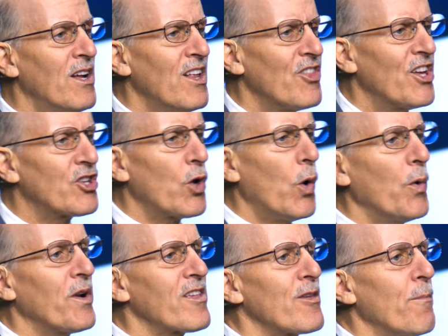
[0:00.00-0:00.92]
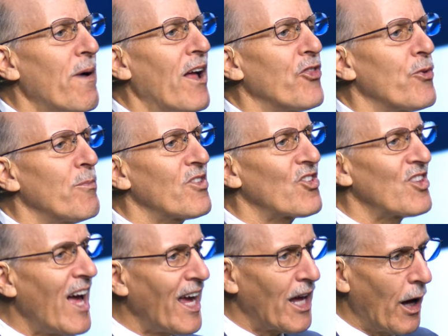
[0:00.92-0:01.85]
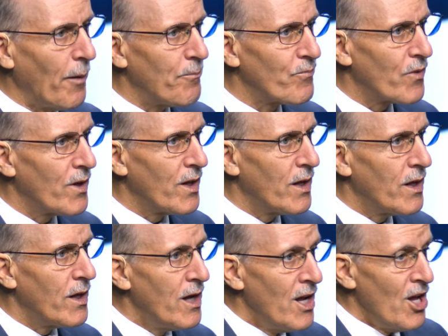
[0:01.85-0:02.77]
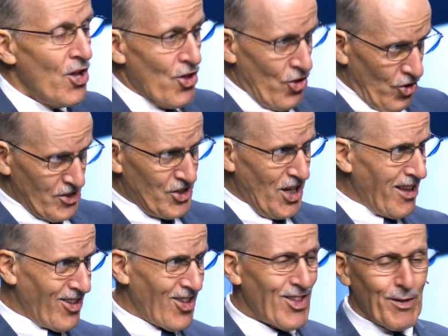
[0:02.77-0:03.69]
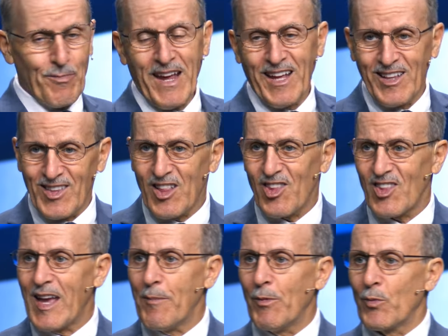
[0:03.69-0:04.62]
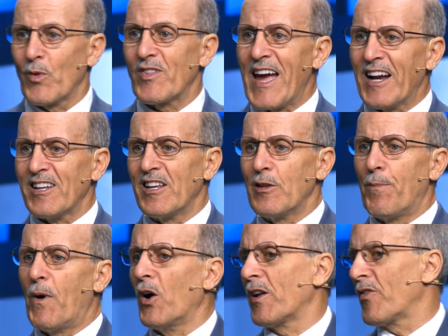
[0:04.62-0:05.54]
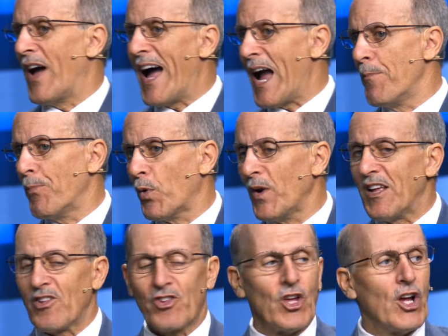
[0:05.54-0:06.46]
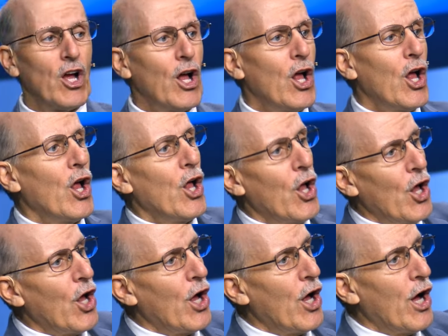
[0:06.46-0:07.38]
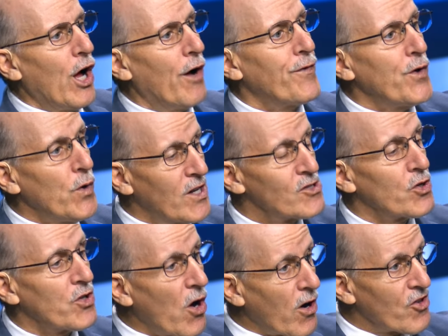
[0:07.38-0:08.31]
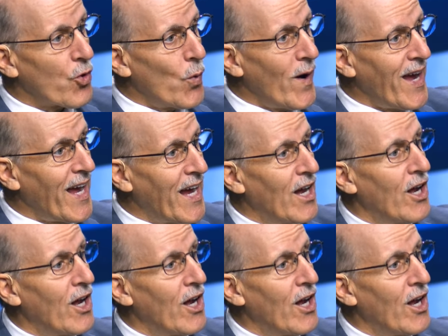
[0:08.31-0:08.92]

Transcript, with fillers: that told us about the Messiah. Jesus, in making that statement, was acting the part of the high priest a few hundred yards away